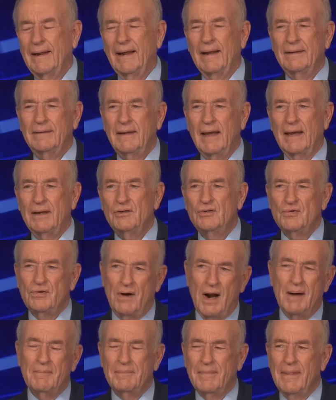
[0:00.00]
And and
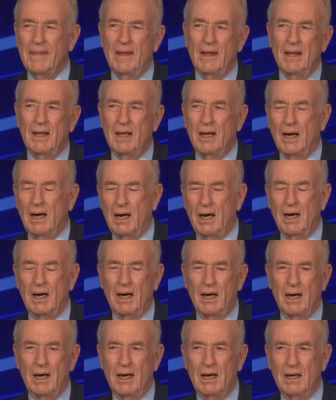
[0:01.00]
Trump
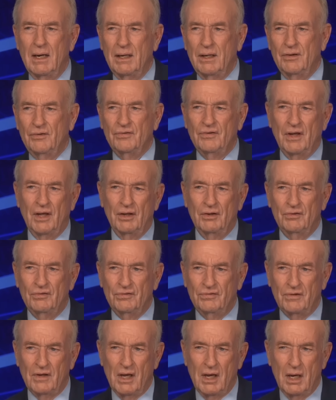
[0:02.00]
uh, is,
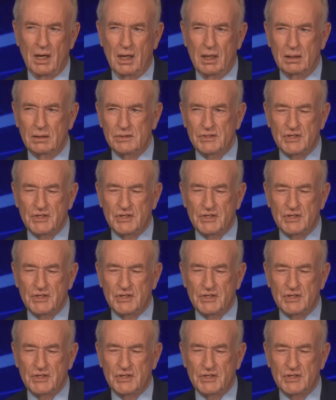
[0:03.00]
is uh,